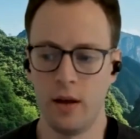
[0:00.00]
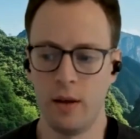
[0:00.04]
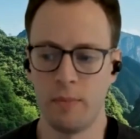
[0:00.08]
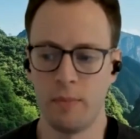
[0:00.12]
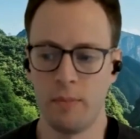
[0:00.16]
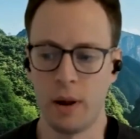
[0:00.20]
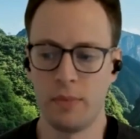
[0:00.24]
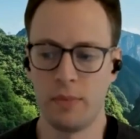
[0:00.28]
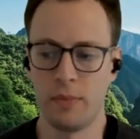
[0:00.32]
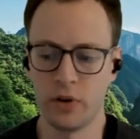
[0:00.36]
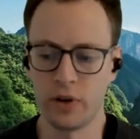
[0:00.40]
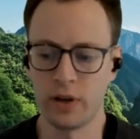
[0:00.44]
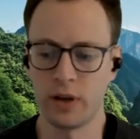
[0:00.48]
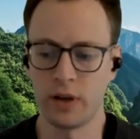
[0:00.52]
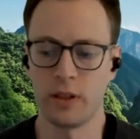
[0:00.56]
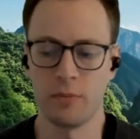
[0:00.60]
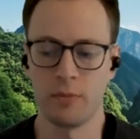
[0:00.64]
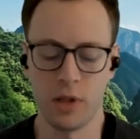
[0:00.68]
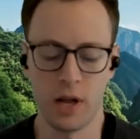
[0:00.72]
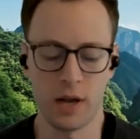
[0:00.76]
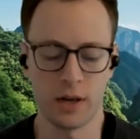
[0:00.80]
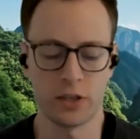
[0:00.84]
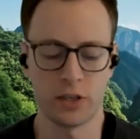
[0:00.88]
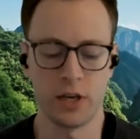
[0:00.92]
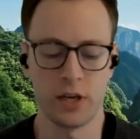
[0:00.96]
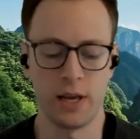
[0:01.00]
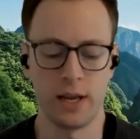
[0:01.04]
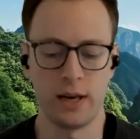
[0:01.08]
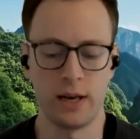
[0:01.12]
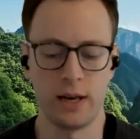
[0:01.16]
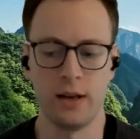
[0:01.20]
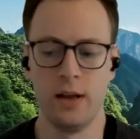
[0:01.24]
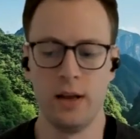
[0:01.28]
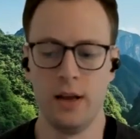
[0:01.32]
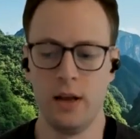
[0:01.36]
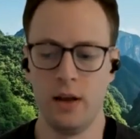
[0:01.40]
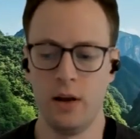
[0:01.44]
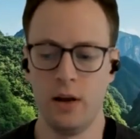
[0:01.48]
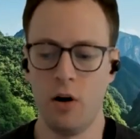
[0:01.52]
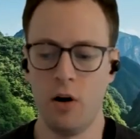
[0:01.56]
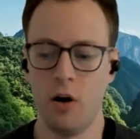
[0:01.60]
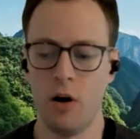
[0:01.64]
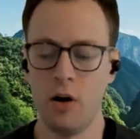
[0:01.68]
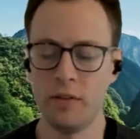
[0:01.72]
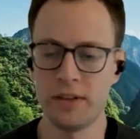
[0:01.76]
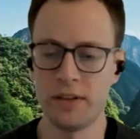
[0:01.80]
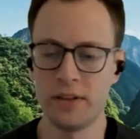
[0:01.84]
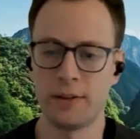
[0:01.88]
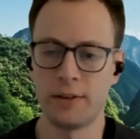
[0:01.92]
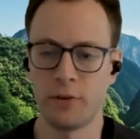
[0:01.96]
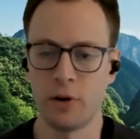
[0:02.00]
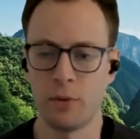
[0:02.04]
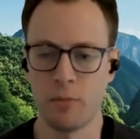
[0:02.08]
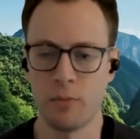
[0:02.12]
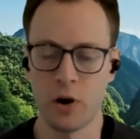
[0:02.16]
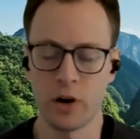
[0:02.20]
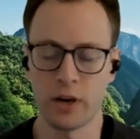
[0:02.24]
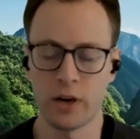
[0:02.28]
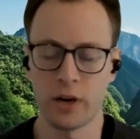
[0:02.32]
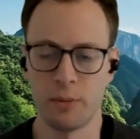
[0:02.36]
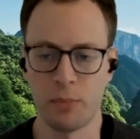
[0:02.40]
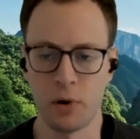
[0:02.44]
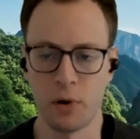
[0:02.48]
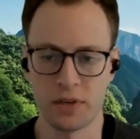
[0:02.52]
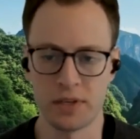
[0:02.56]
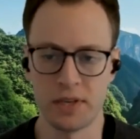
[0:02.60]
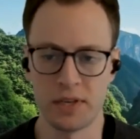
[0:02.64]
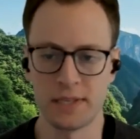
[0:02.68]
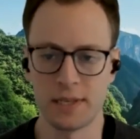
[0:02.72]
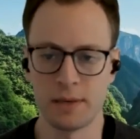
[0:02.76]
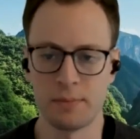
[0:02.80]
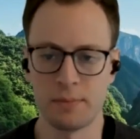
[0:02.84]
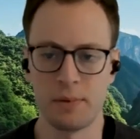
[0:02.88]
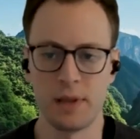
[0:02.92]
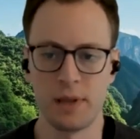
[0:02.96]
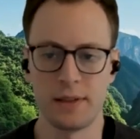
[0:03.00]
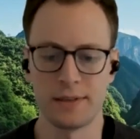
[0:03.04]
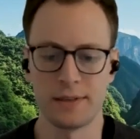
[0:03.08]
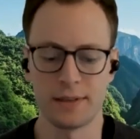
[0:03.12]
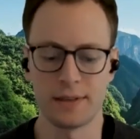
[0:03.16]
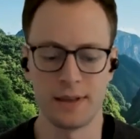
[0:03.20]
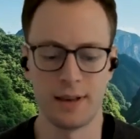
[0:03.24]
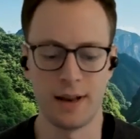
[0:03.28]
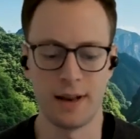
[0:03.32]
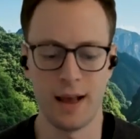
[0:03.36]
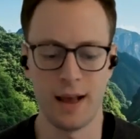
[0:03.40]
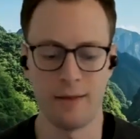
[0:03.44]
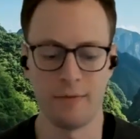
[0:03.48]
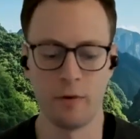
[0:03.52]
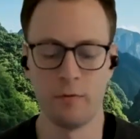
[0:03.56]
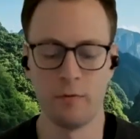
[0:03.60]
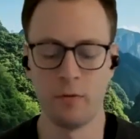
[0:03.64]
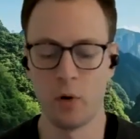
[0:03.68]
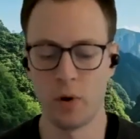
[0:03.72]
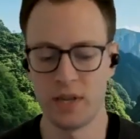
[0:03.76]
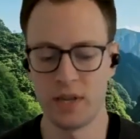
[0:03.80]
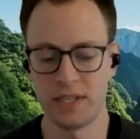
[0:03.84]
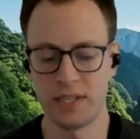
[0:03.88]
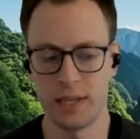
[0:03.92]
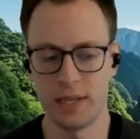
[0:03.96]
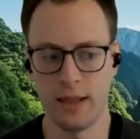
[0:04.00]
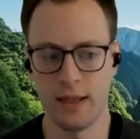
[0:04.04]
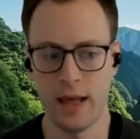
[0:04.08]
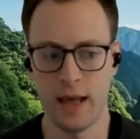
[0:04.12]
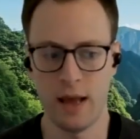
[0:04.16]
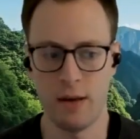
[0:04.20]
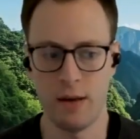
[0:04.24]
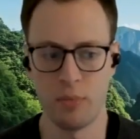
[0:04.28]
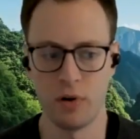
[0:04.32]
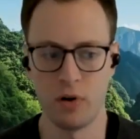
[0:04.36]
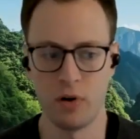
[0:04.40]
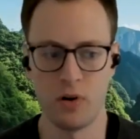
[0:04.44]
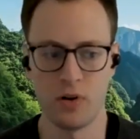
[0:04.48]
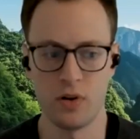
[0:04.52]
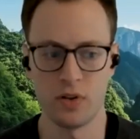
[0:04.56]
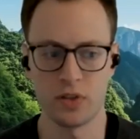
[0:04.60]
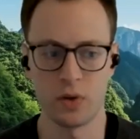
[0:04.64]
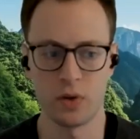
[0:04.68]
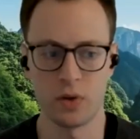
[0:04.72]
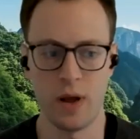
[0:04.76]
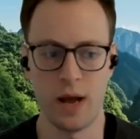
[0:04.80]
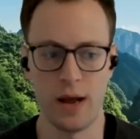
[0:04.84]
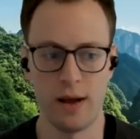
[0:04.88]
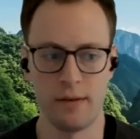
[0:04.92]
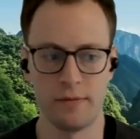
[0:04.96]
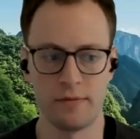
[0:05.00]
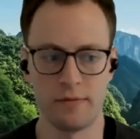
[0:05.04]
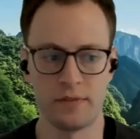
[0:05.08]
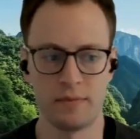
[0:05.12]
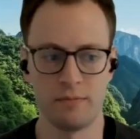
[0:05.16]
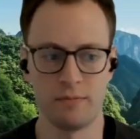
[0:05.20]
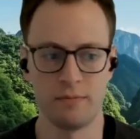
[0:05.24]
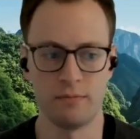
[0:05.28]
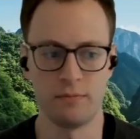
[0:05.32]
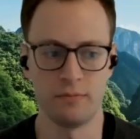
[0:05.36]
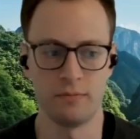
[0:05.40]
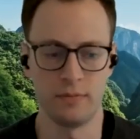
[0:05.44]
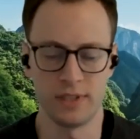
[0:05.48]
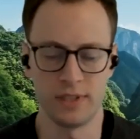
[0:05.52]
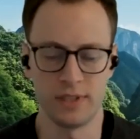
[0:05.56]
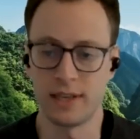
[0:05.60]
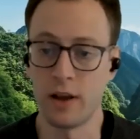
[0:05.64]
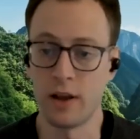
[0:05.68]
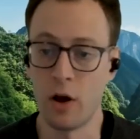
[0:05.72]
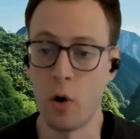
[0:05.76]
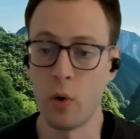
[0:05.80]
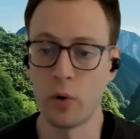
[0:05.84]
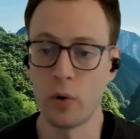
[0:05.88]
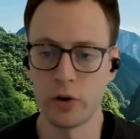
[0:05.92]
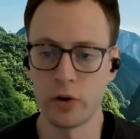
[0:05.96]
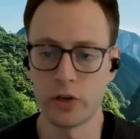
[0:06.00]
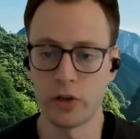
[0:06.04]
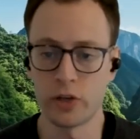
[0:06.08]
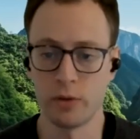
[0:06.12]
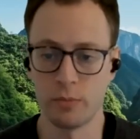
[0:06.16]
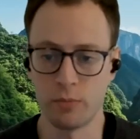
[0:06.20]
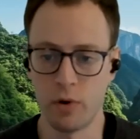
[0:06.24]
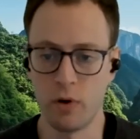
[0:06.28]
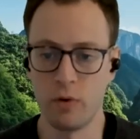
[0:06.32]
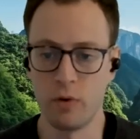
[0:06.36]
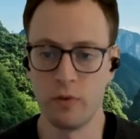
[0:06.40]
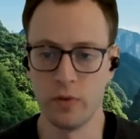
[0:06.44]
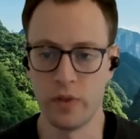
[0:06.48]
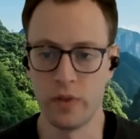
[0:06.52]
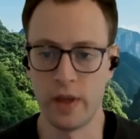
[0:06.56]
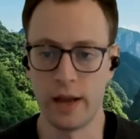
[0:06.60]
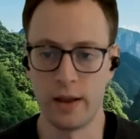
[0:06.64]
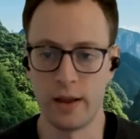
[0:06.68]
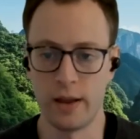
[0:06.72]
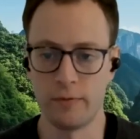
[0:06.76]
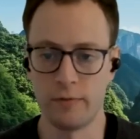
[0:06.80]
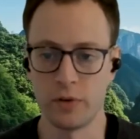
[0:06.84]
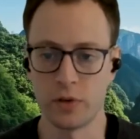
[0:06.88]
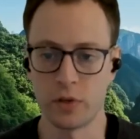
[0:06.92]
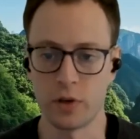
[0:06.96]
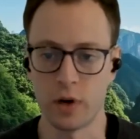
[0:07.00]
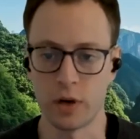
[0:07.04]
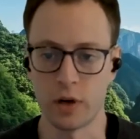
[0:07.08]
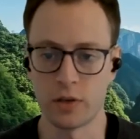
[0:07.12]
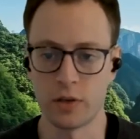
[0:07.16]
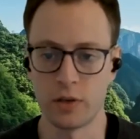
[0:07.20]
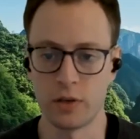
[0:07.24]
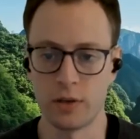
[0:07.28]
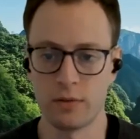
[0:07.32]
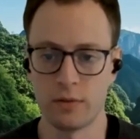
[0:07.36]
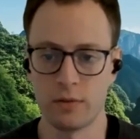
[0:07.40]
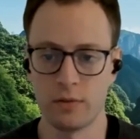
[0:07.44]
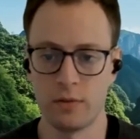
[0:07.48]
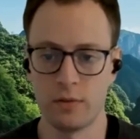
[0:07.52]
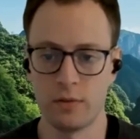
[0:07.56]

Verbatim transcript: and by building on the blockchain, all these different market participants can have a voice in that, but also have, let's say, ownership over that infrastructure.